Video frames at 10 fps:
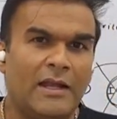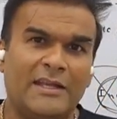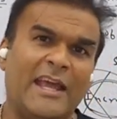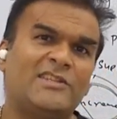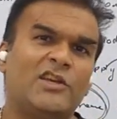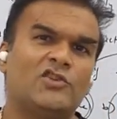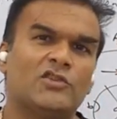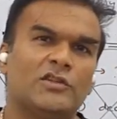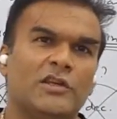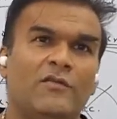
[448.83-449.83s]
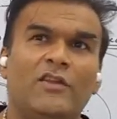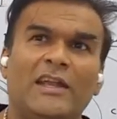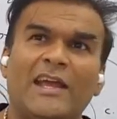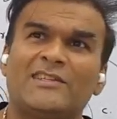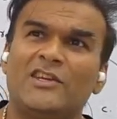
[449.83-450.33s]
Taxation. If the
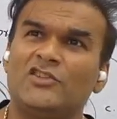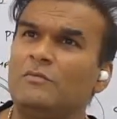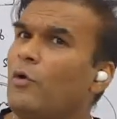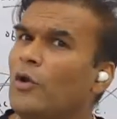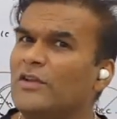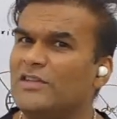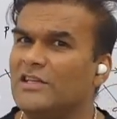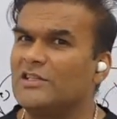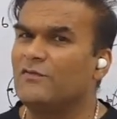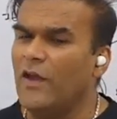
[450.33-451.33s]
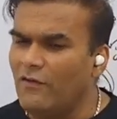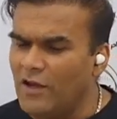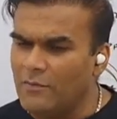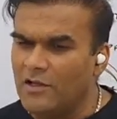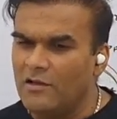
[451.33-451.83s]
taxation policy is
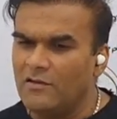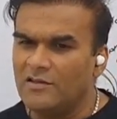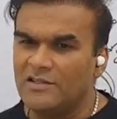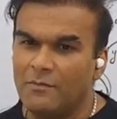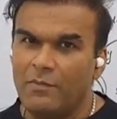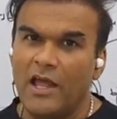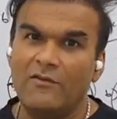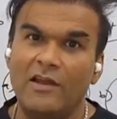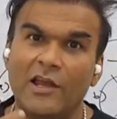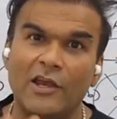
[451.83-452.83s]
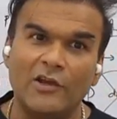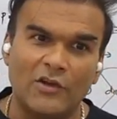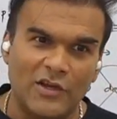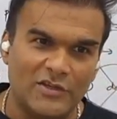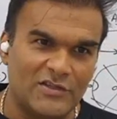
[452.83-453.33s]
favorable, supply will
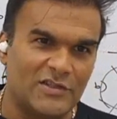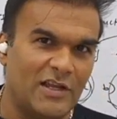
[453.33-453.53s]
increase.